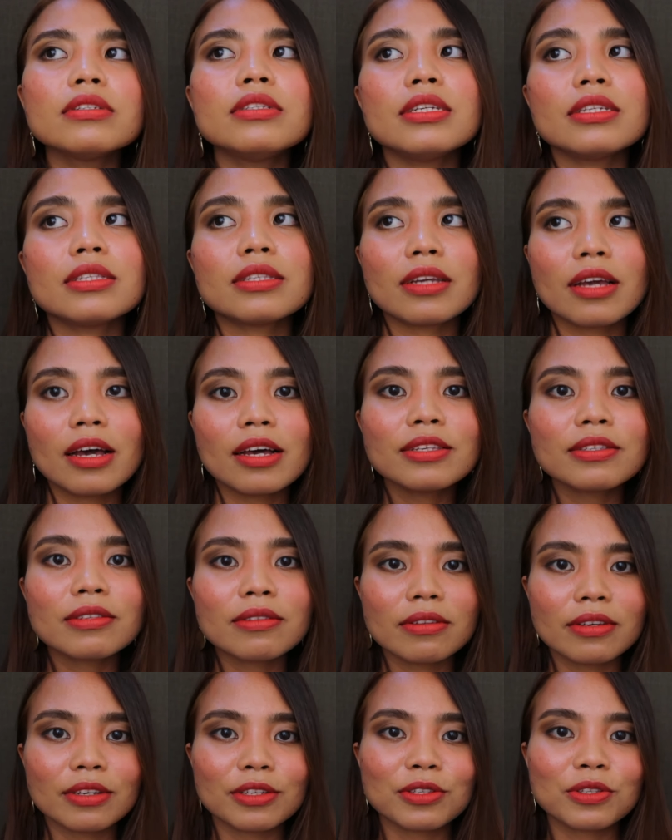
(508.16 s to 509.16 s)
discuss
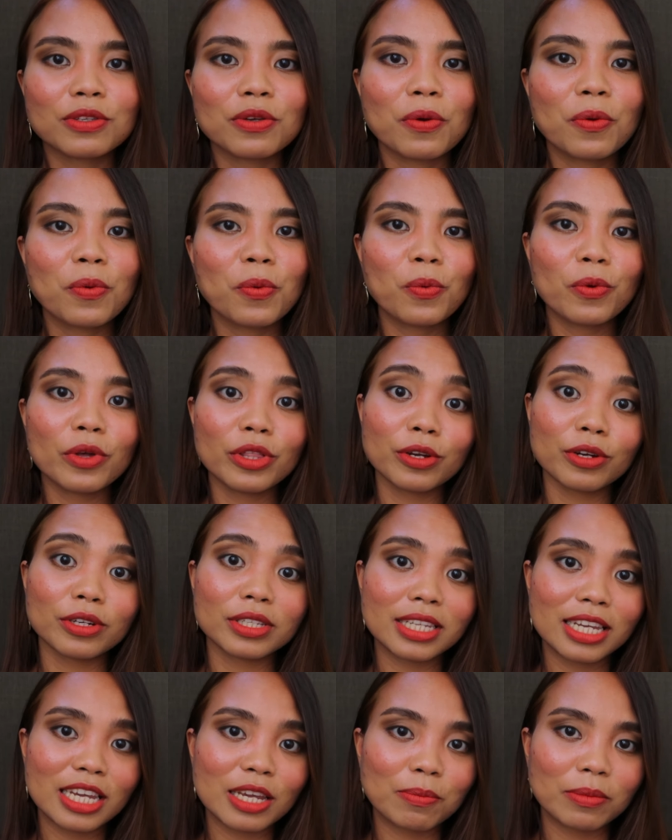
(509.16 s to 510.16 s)
this with your
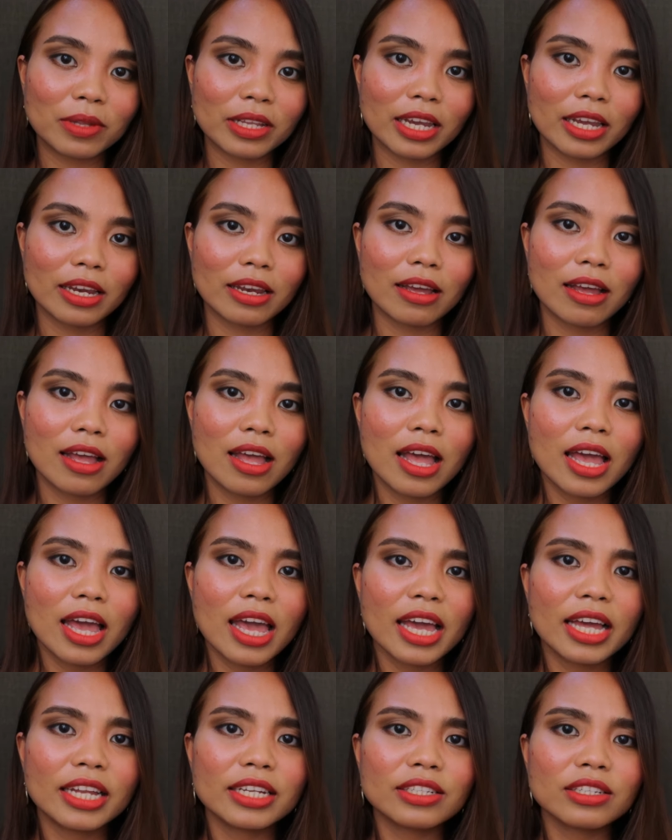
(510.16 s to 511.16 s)
team lead
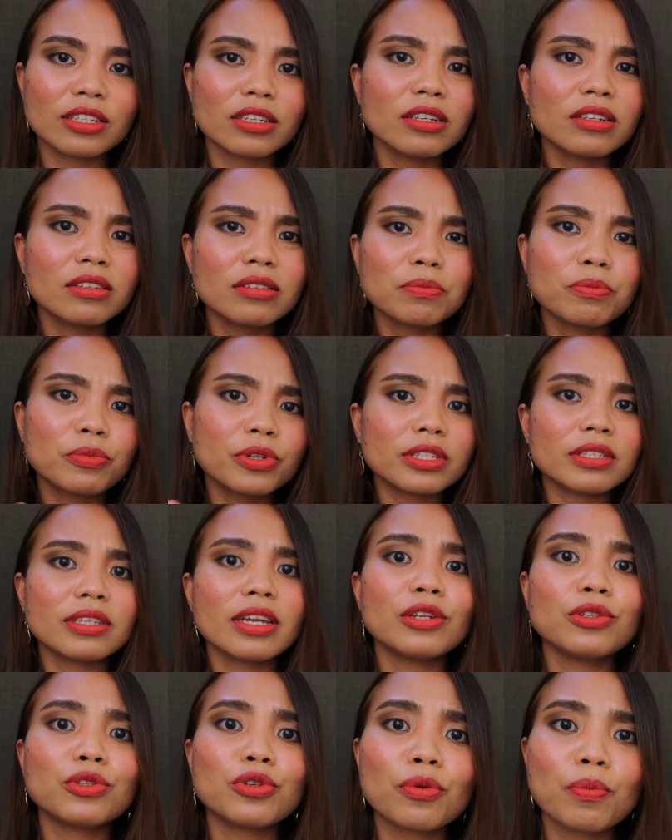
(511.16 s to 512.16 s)
and
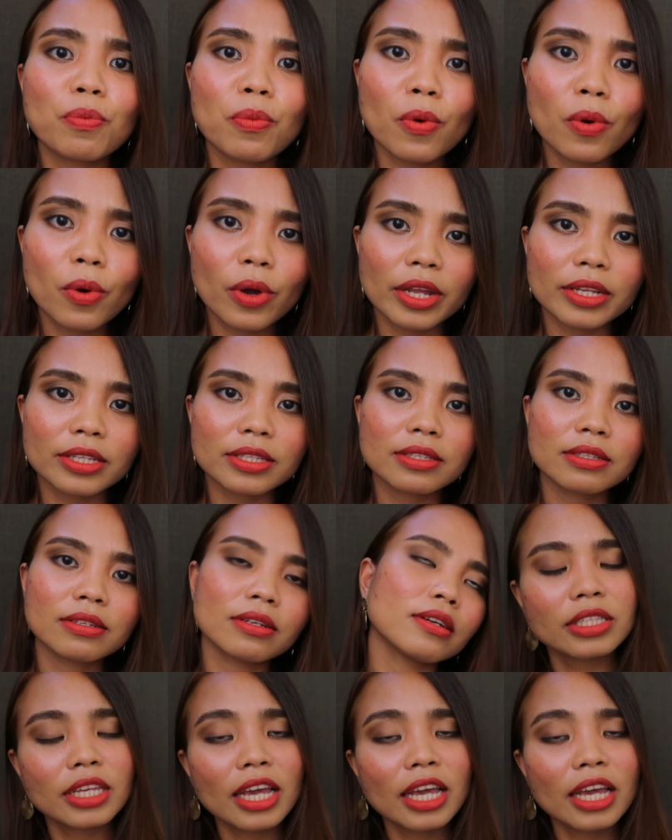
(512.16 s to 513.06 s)
present your points.